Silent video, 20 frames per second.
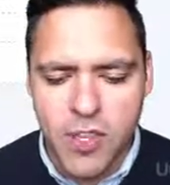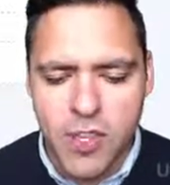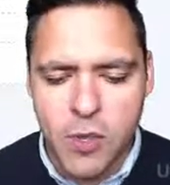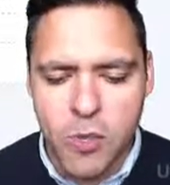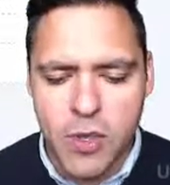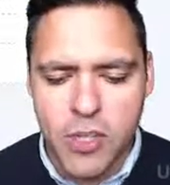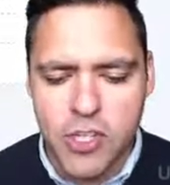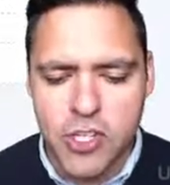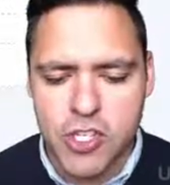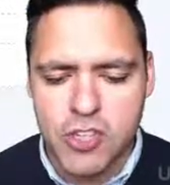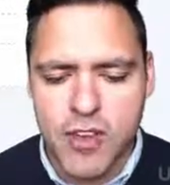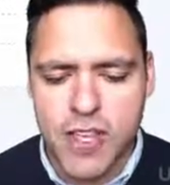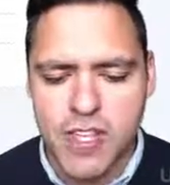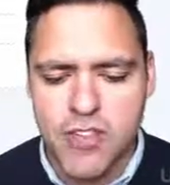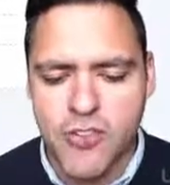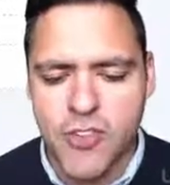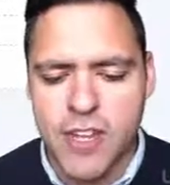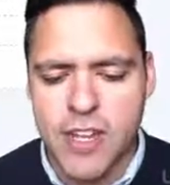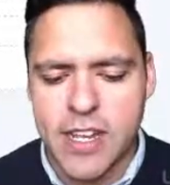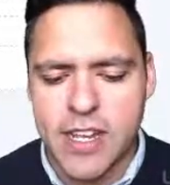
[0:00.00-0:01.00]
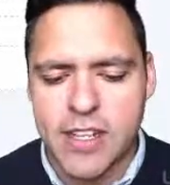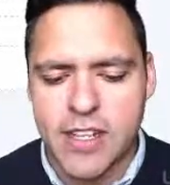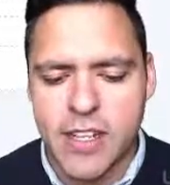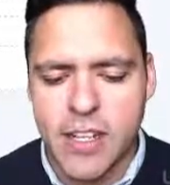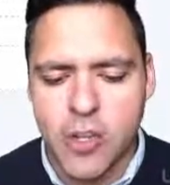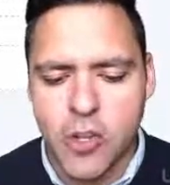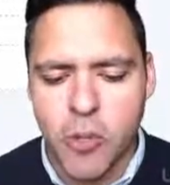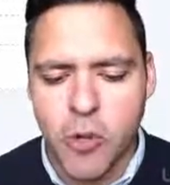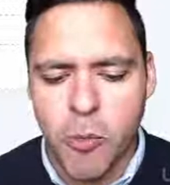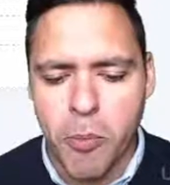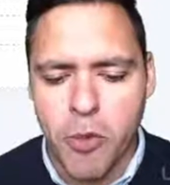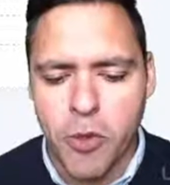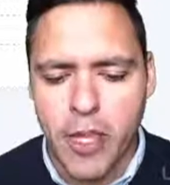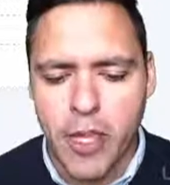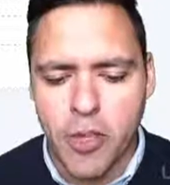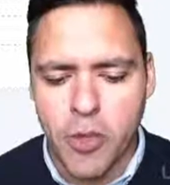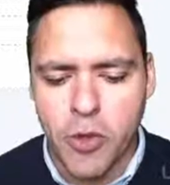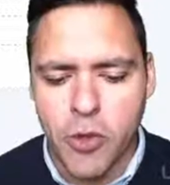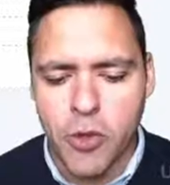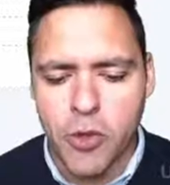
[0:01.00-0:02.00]
which is transferred into
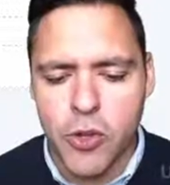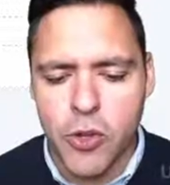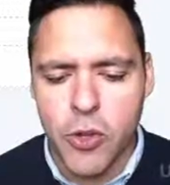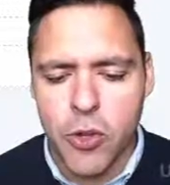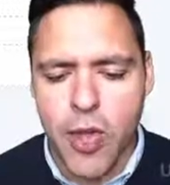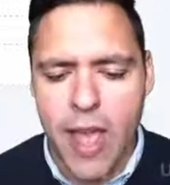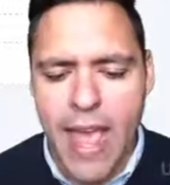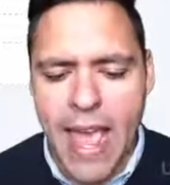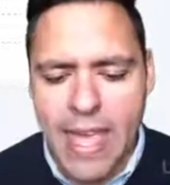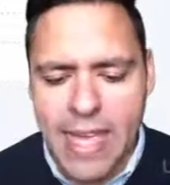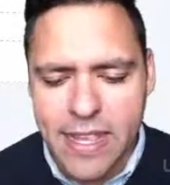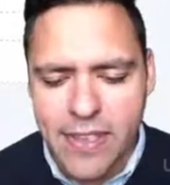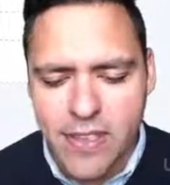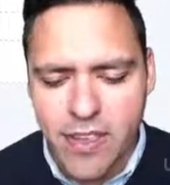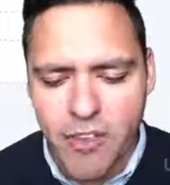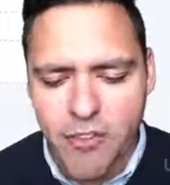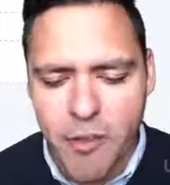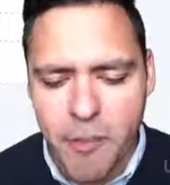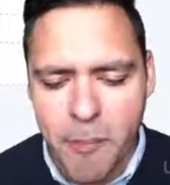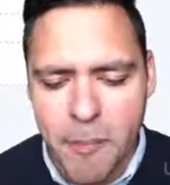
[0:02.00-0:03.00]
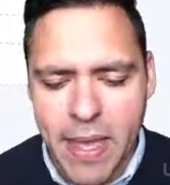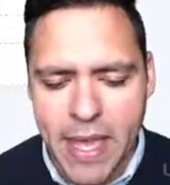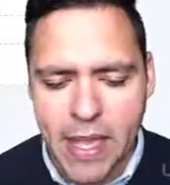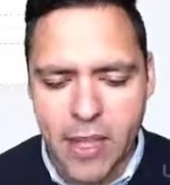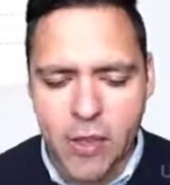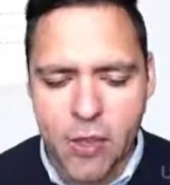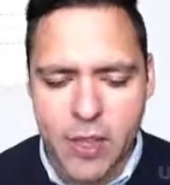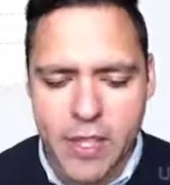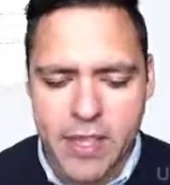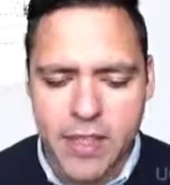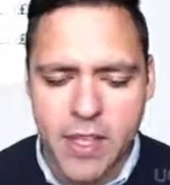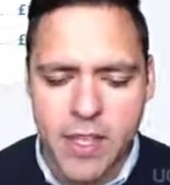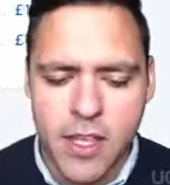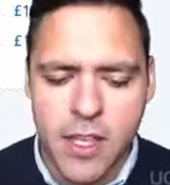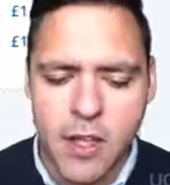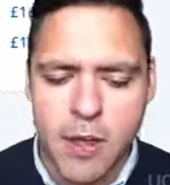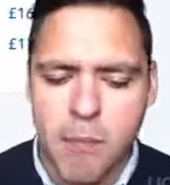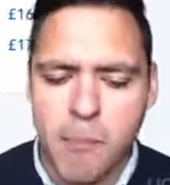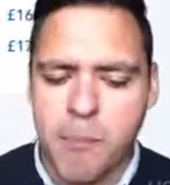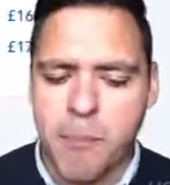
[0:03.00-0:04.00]
0.008 of a Bitcoin.
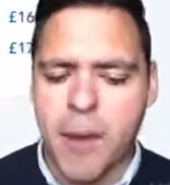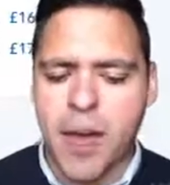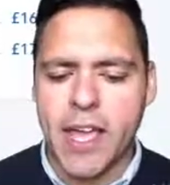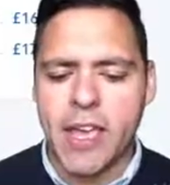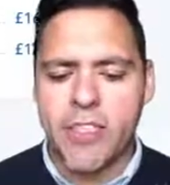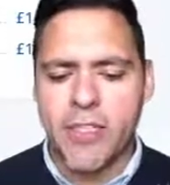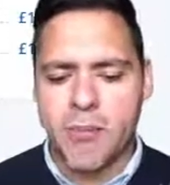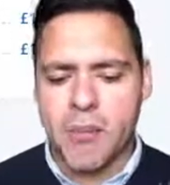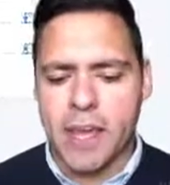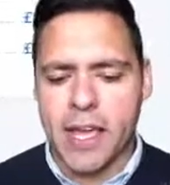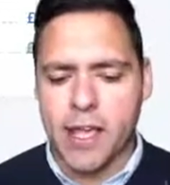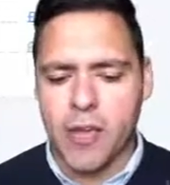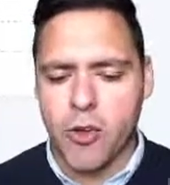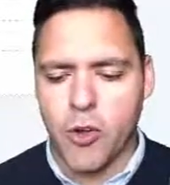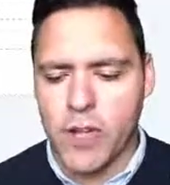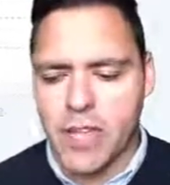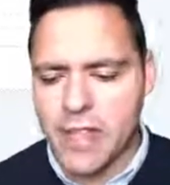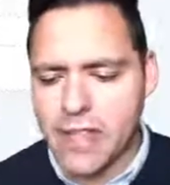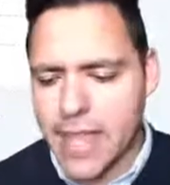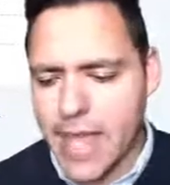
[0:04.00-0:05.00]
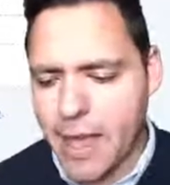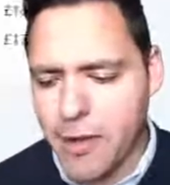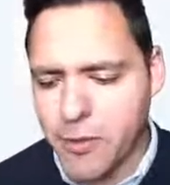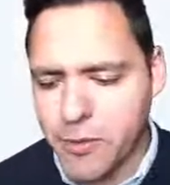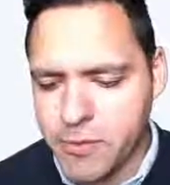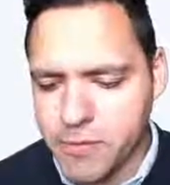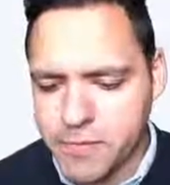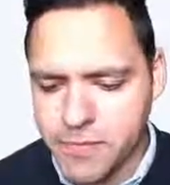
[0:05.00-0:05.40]
Buy the Bitcoin now.